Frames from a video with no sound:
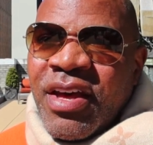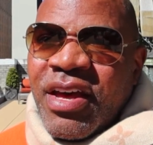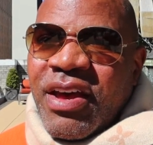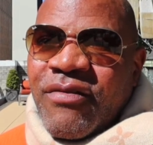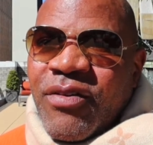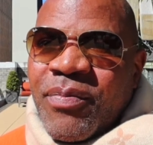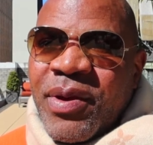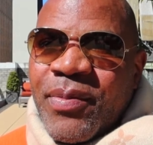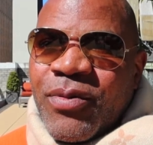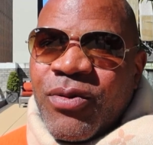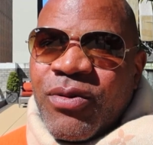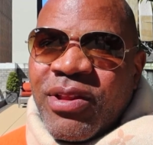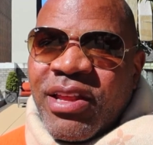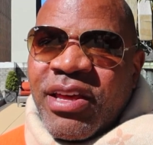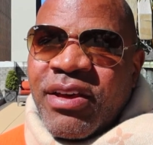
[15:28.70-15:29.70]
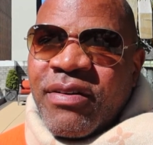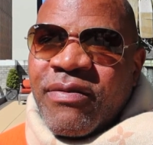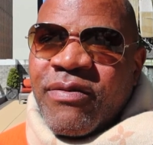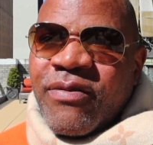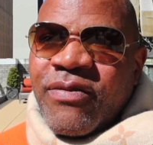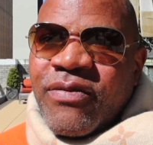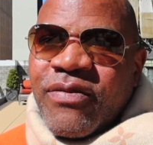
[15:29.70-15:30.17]
And for people who
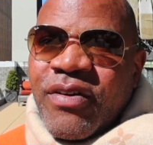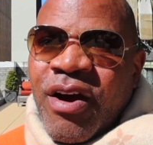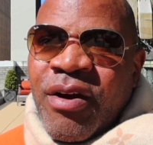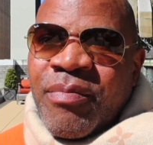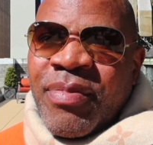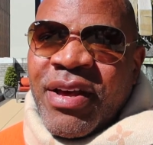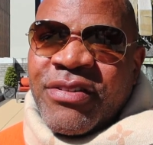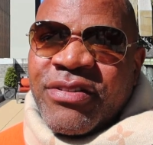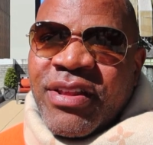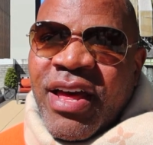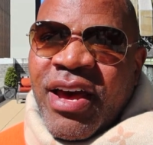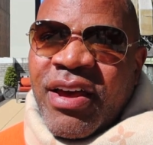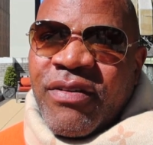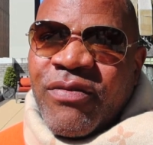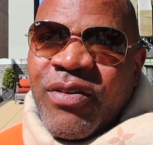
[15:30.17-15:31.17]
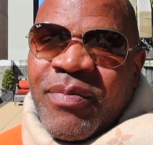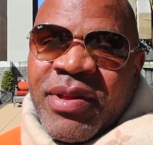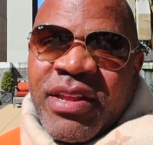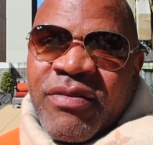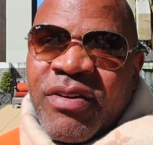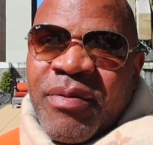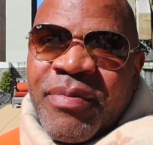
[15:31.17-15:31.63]
live our best life, we've
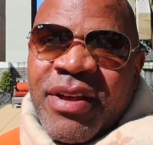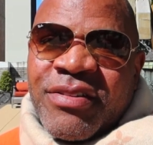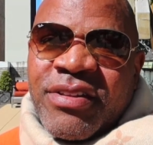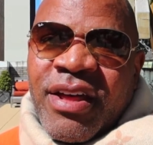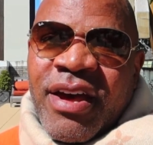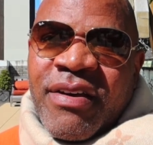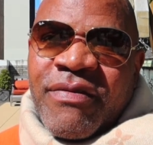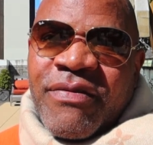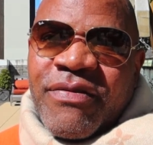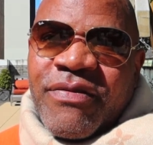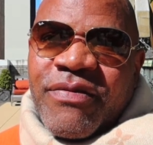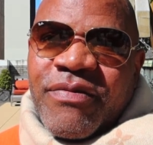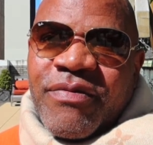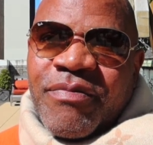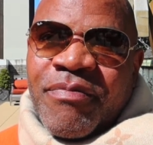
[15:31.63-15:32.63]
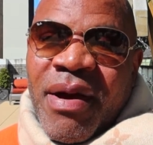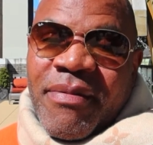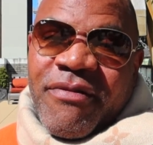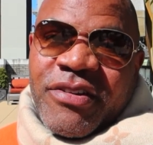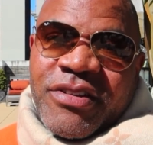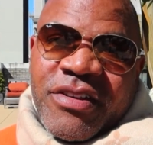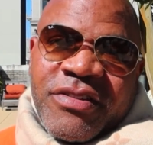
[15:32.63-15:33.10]
been living our best life
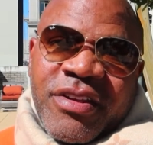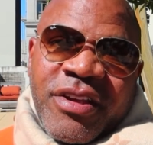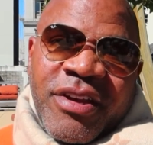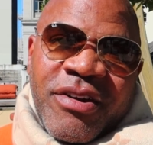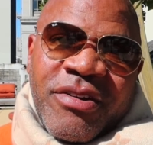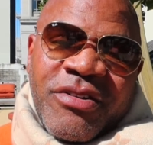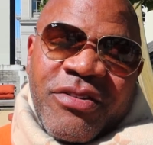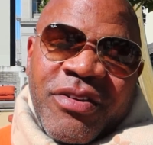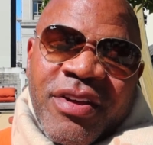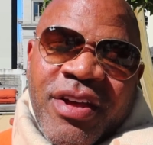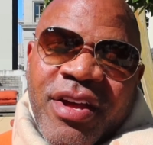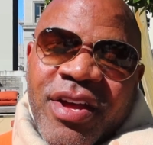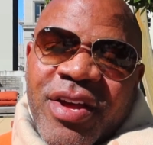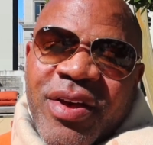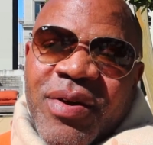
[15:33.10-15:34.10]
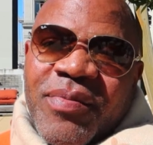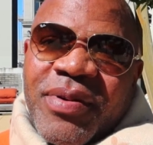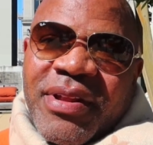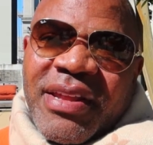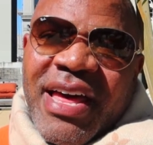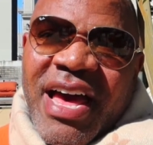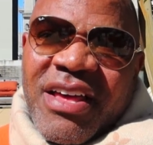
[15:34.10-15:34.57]
probably for 16 years,
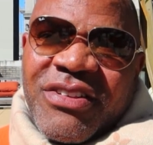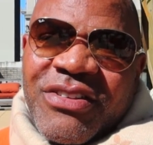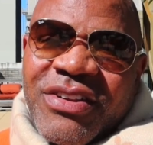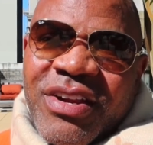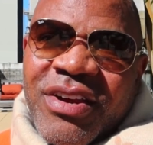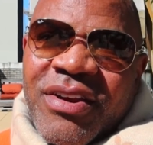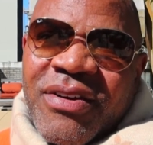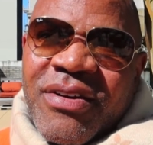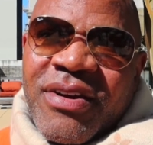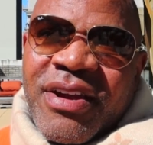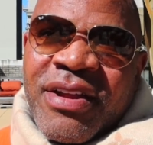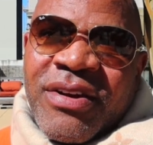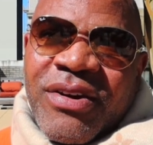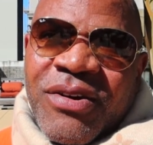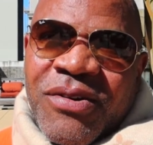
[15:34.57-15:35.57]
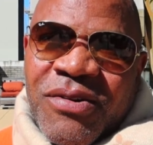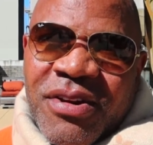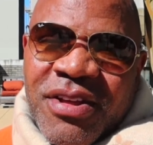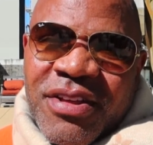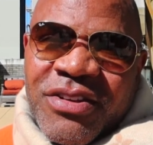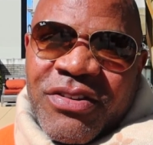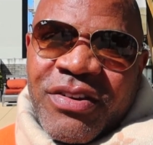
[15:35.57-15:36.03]
But last year and
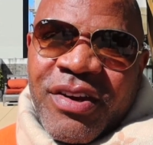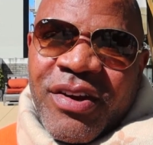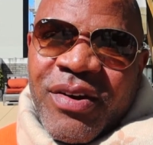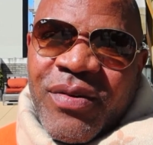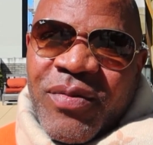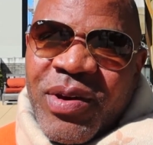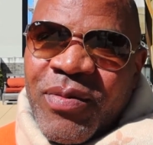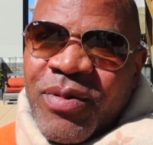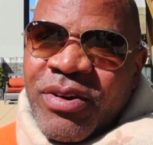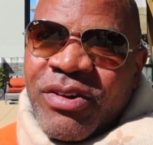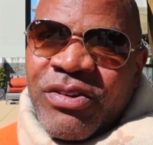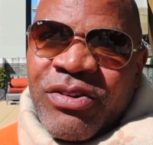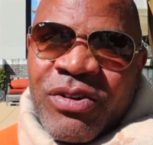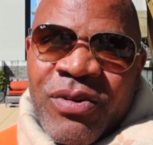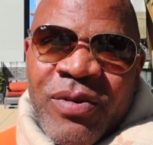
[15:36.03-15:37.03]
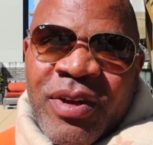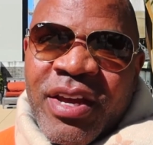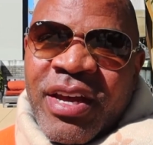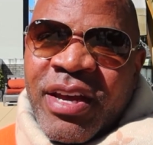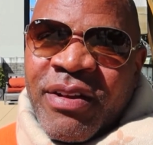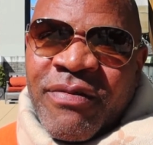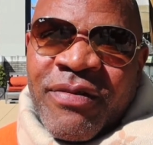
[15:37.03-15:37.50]
early this year, we were
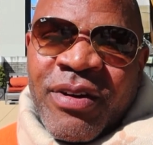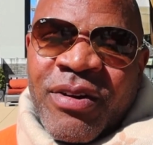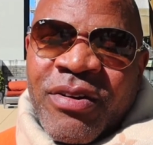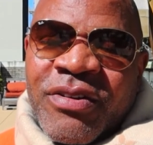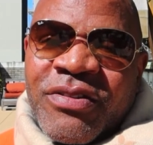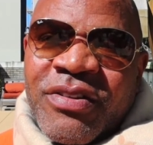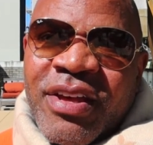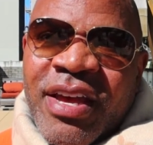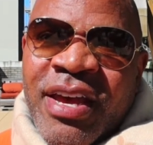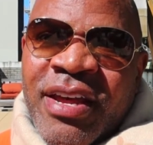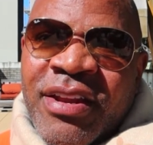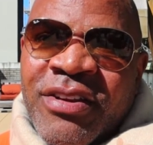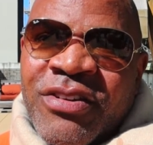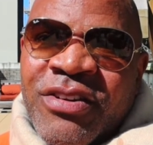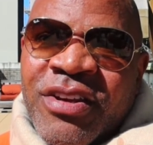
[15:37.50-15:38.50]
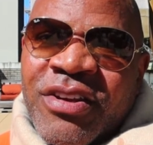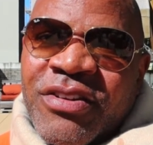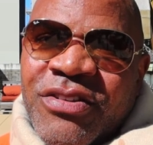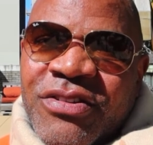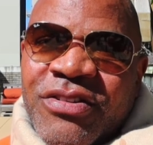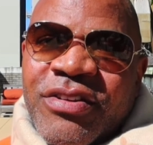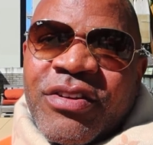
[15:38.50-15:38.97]
doing it, folks, and
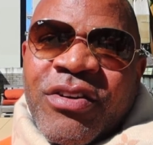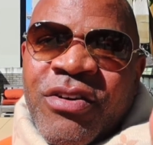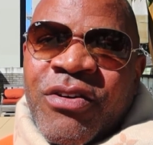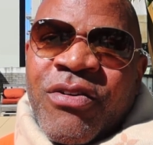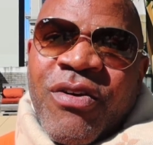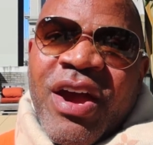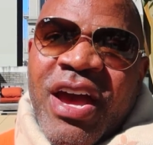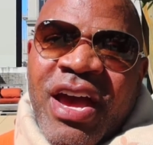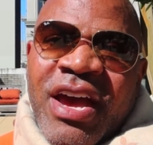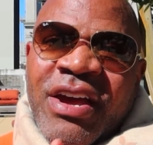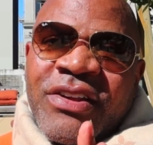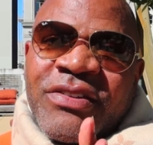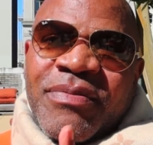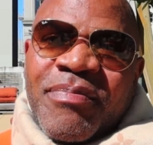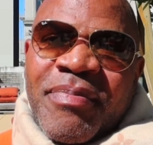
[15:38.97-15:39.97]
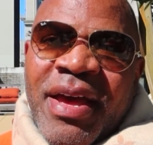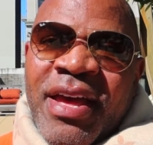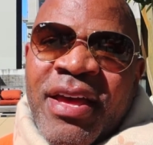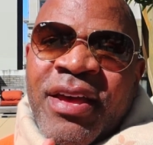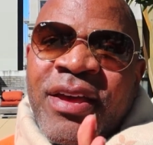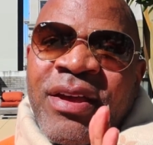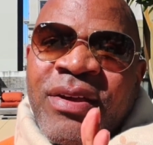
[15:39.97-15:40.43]
just crash,
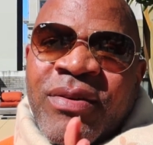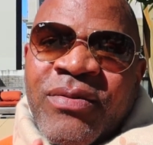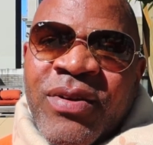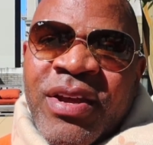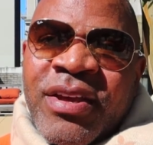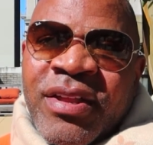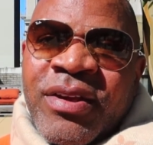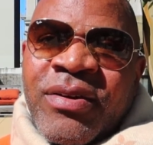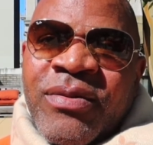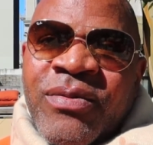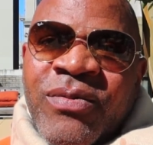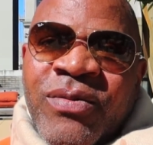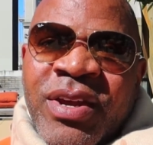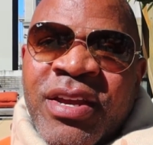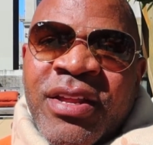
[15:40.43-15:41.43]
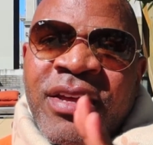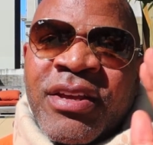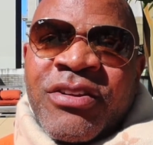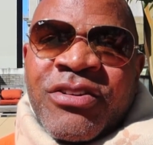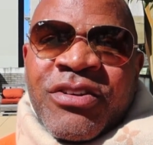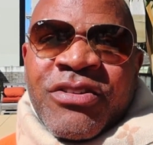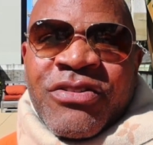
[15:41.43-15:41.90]
bang, riggedy, riggedy,
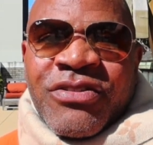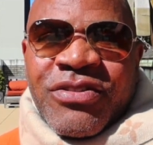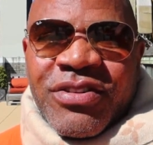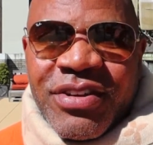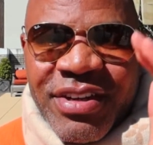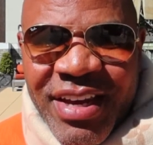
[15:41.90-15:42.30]
and just